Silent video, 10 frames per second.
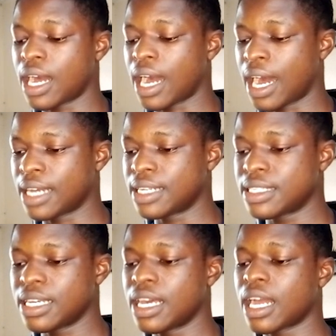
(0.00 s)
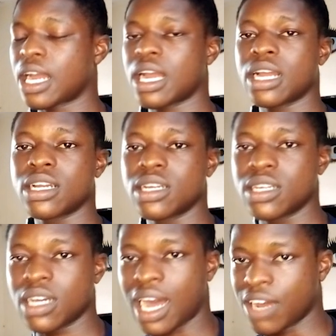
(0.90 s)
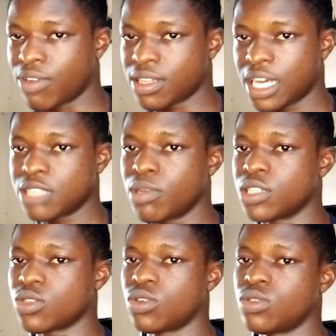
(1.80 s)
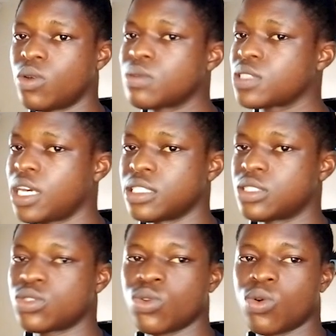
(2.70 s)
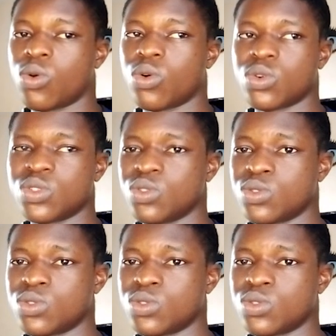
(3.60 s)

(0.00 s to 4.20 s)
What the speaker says: add advertisements on your website. So you